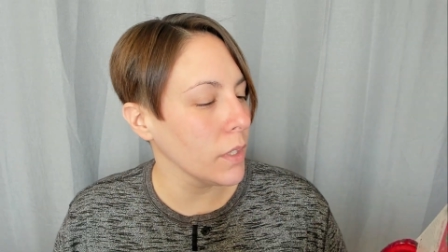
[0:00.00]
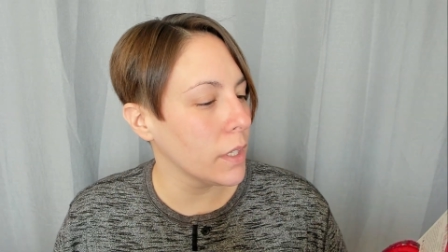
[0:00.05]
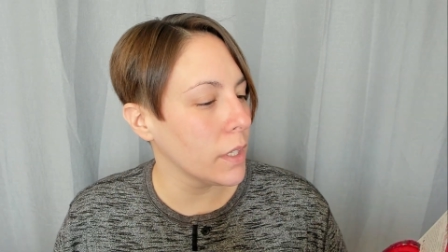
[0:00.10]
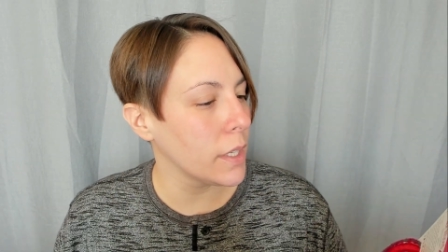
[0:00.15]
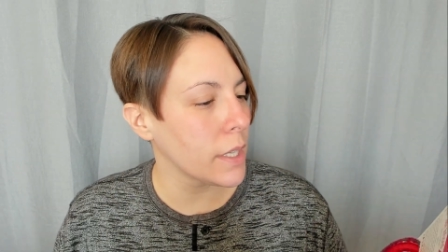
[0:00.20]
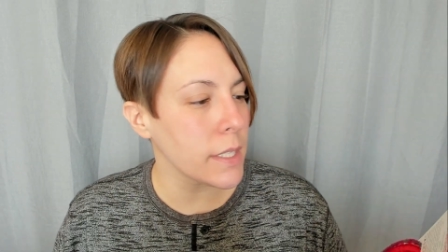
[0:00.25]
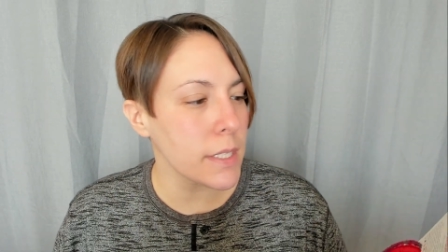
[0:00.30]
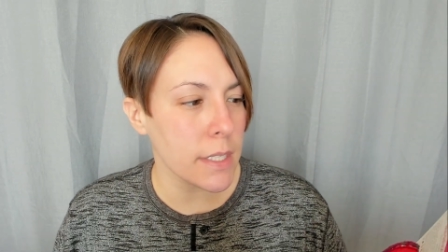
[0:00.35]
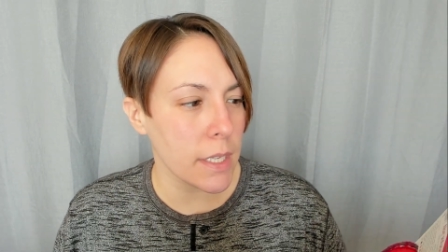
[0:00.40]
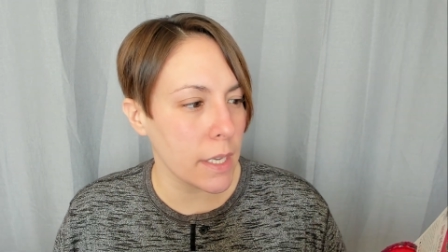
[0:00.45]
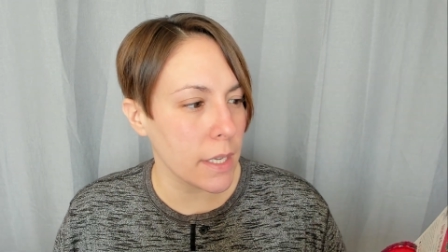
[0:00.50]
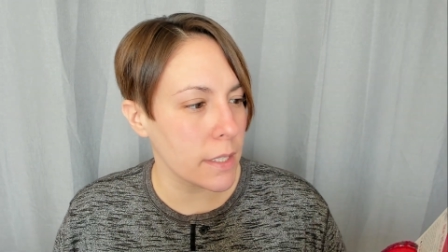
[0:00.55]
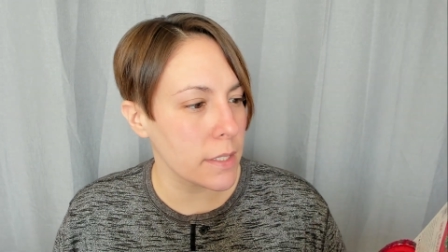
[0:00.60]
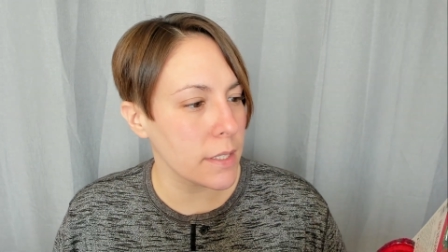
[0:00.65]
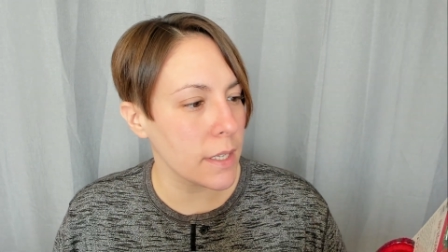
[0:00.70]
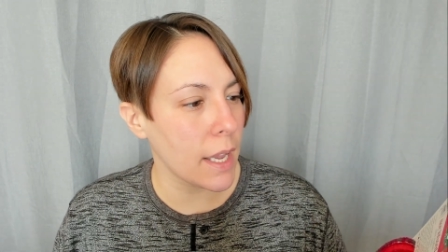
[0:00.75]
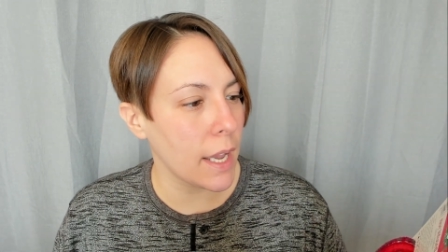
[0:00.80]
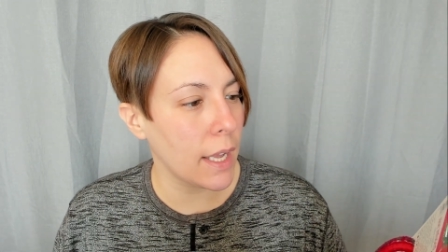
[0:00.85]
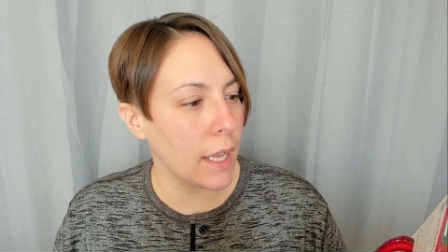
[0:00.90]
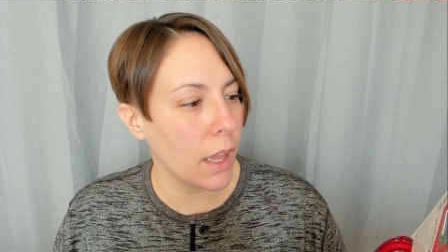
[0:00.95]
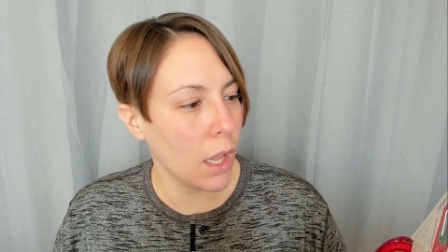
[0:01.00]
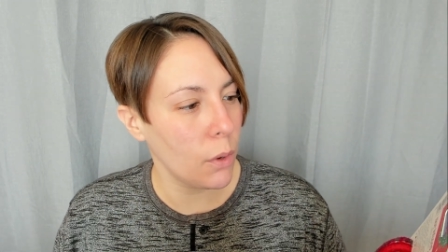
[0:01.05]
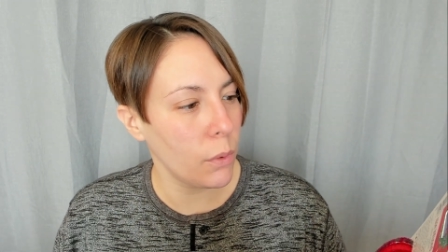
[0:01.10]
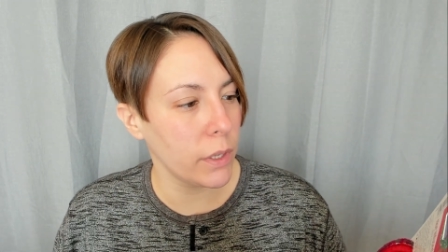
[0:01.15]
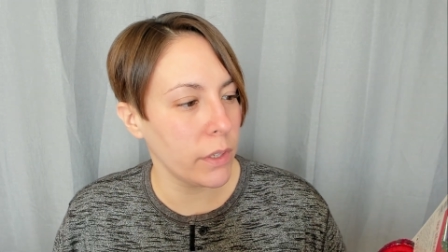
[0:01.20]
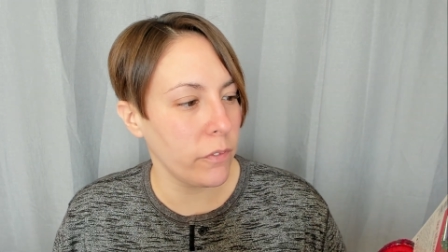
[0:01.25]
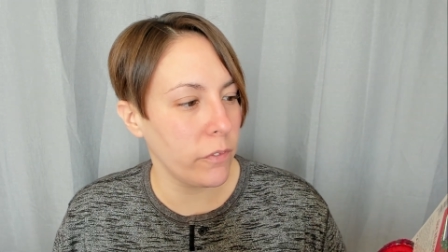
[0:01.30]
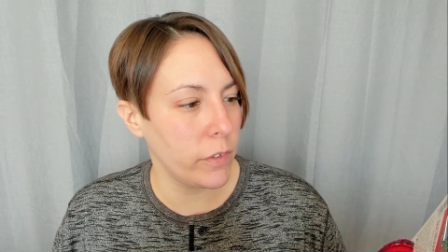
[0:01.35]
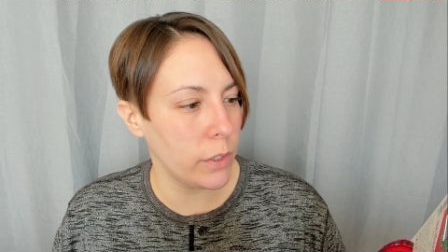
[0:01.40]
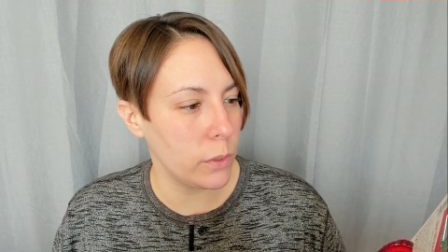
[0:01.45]
It says, Aloe
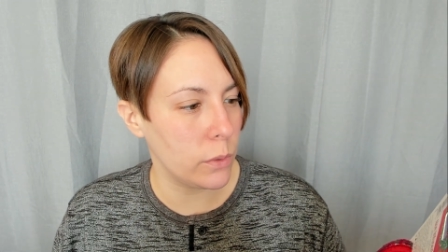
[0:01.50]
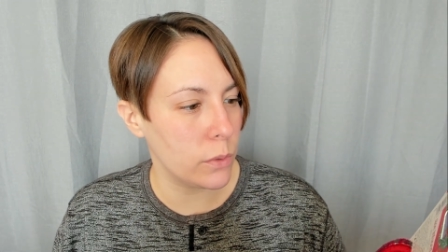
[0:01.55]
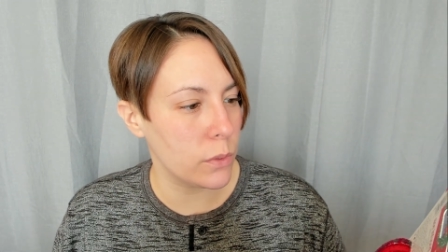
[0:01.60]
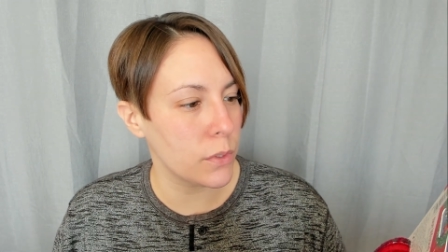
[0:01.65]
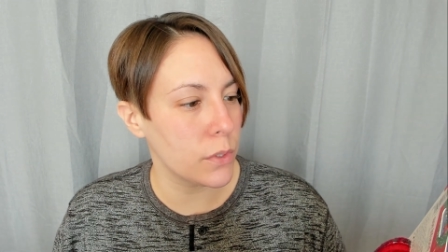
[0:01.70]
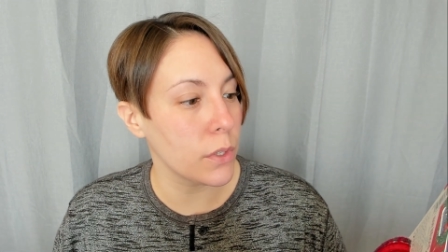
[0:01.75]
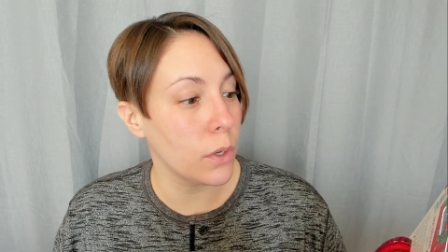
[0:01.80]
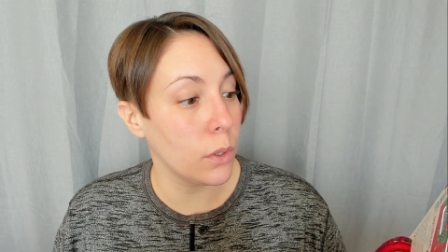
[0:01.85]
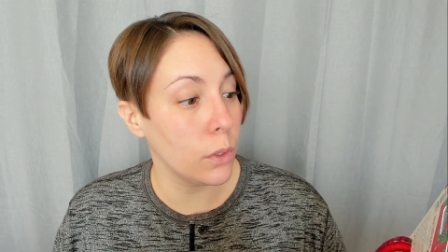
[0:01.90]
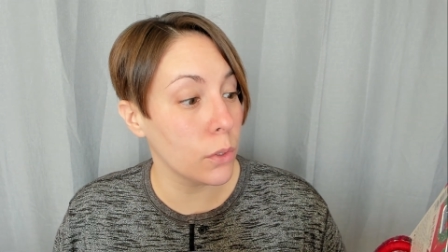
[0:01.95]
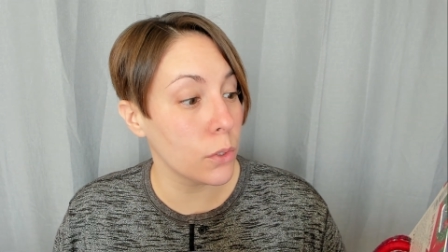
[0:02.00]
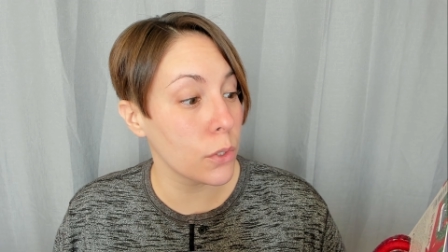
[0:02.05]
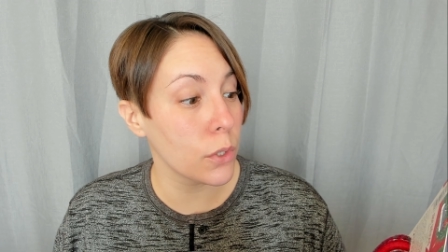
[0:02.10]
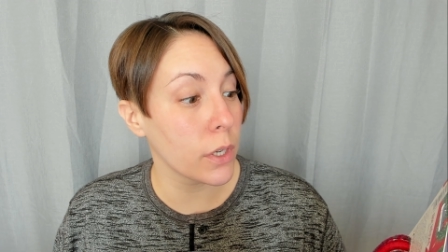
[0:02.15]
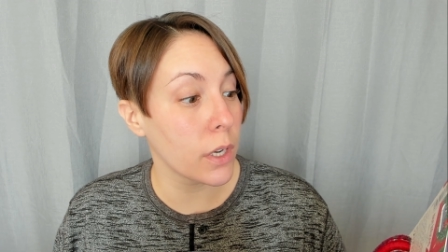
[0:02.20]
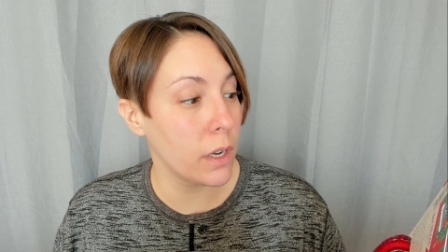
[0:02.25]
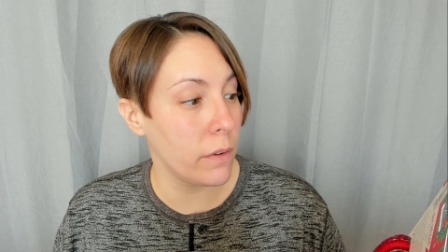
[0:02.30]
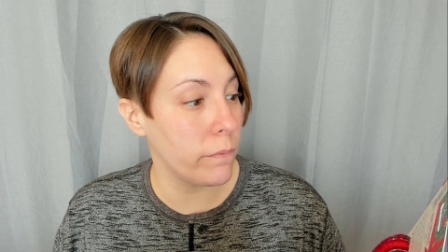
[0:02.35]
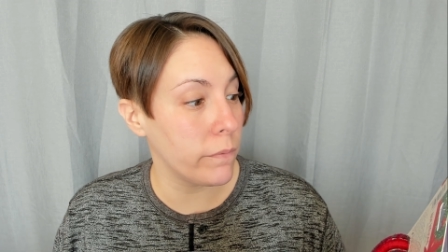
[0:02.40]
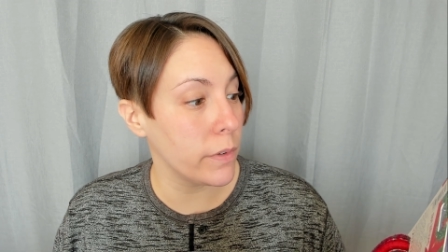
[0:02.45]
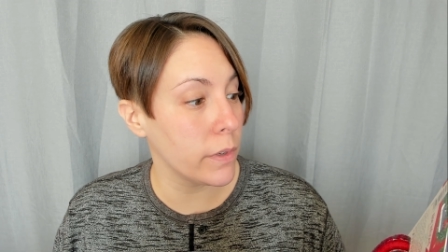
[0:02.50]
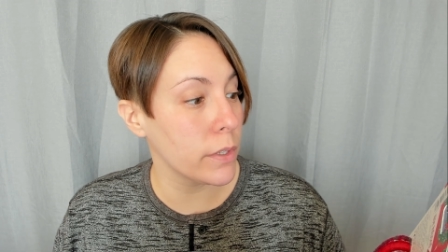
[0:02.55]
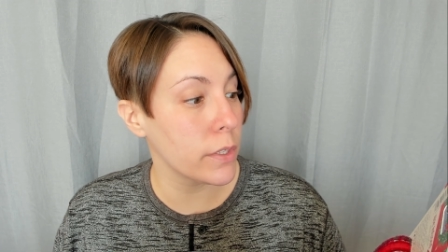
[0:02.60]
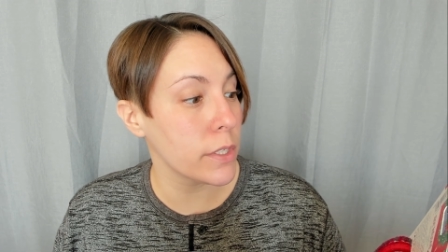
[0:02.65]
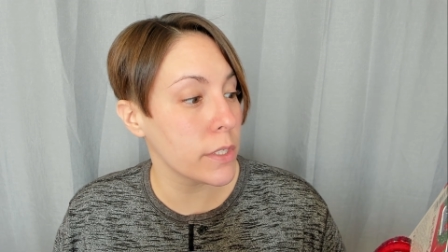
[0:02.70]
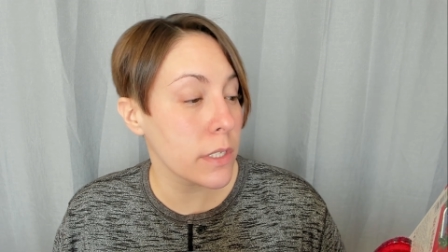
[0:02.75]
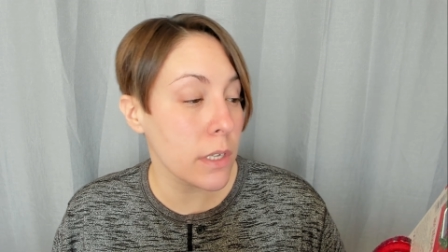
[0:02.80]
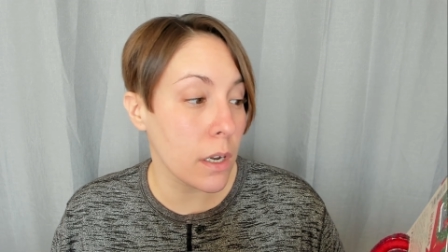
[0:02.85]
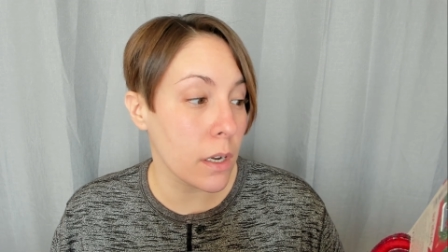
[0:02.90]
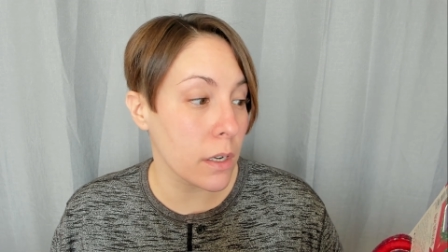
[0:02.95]
Infused Ultra Comfort
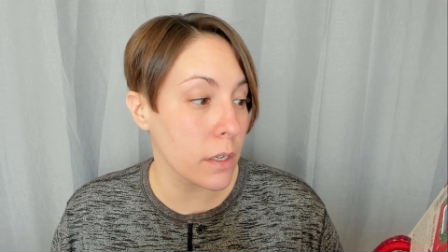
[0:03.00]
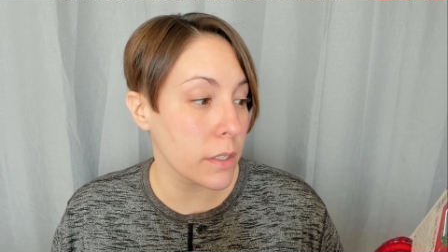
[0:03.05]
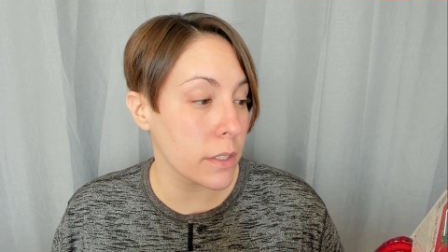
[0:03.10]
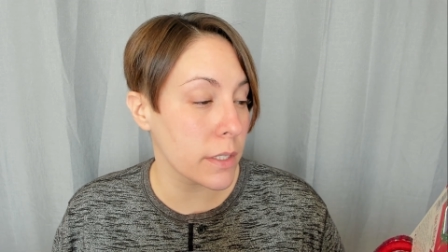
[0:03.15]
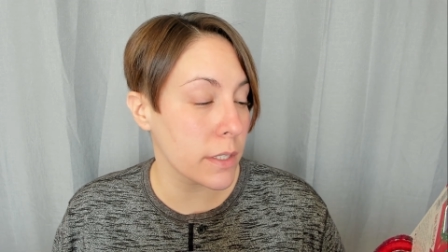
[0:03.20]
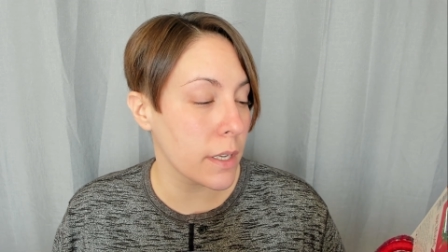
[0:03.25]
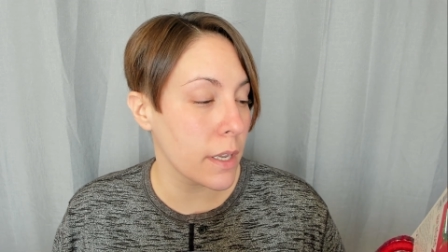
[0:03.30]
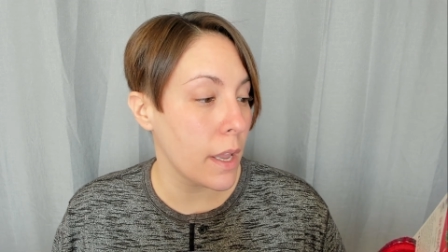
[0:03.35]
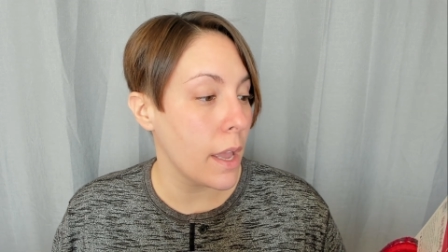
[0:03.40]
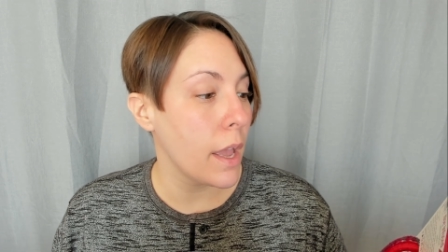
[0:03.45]
Socks.